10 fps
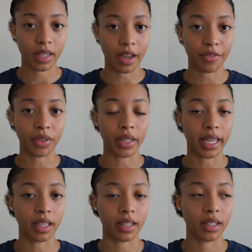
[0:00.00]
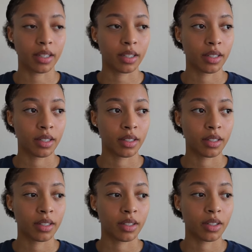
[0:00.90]
I feel like
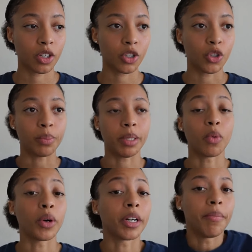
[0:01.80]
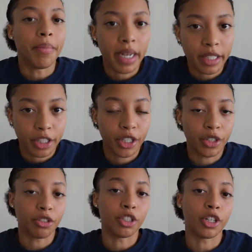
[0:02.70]
you'll be more committed to
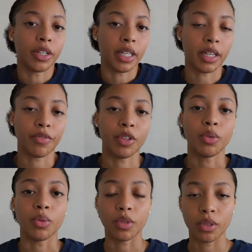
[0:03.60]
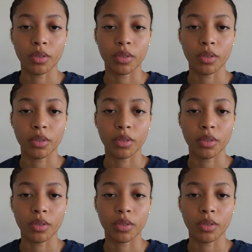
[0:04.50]
your journey if you